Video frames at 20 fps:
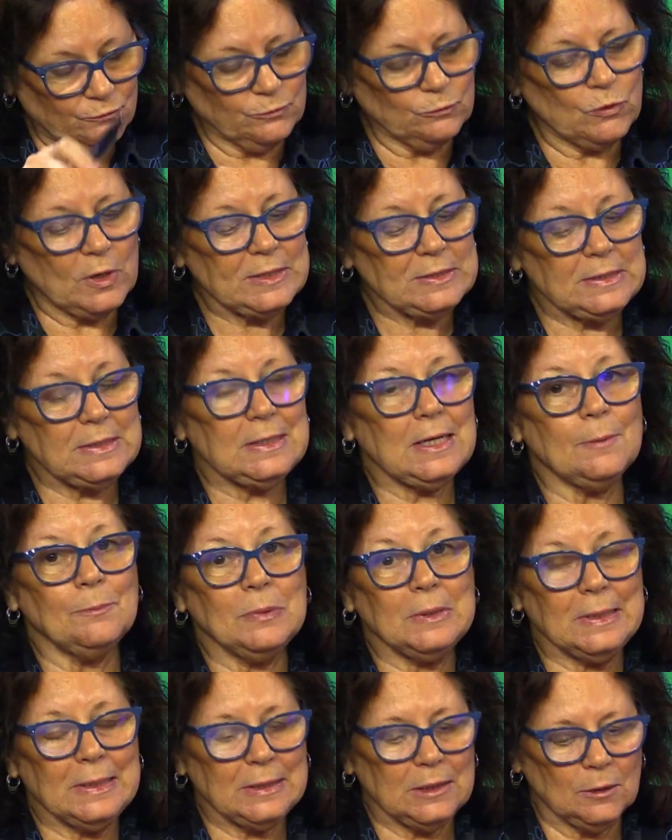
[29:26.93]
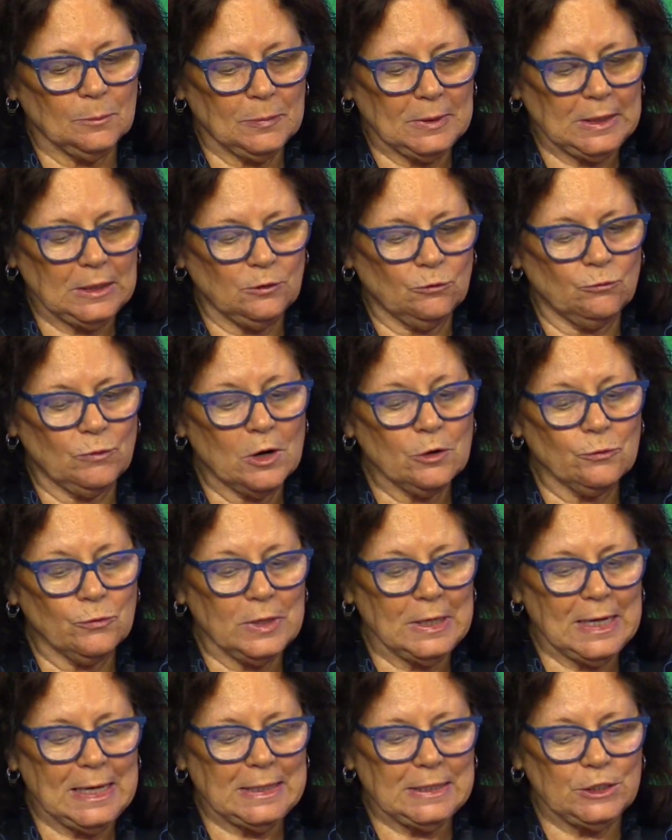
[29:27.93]
rested up a little bit and
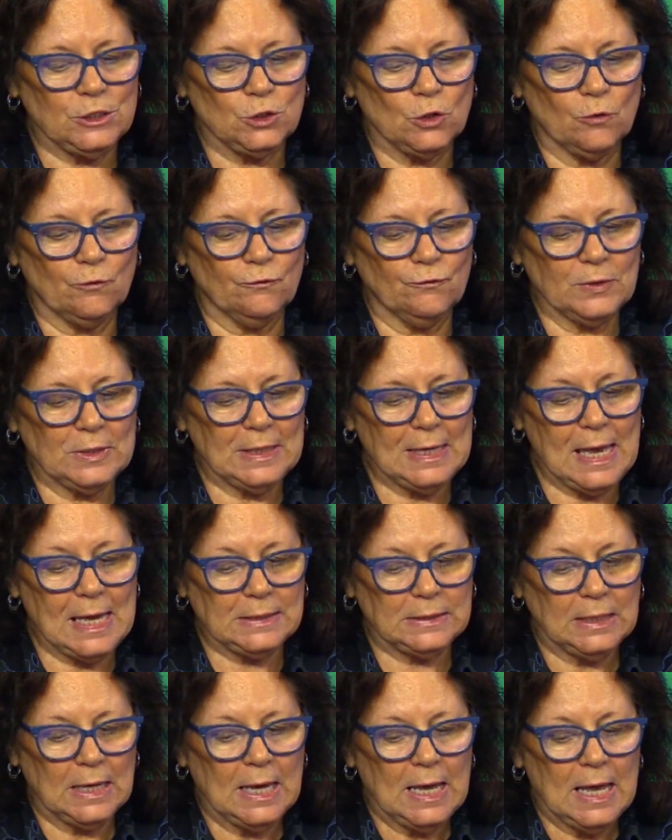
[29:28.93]
recreated, don't forget,